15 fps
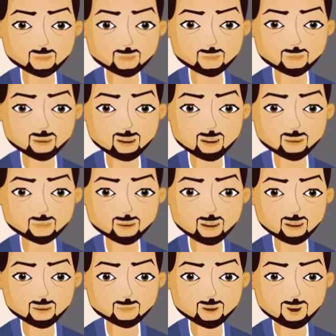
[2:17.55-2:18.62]
That was
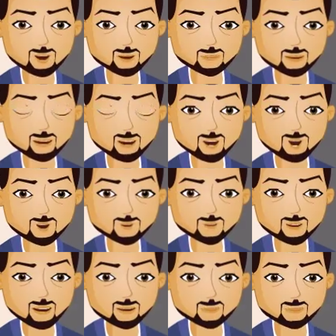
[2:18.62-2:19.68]
really interesting thing
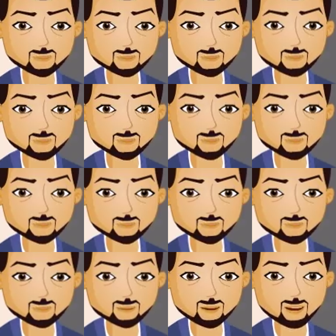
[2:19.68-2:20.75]
to know.
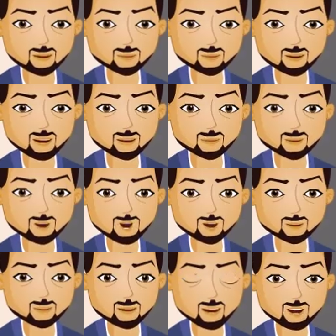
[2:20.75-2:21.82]
Let us know about
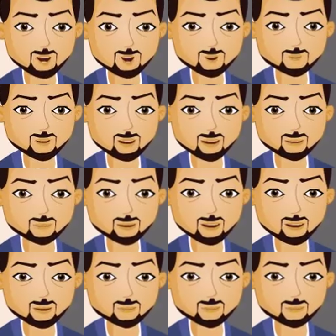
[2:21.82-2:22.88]
square roots now.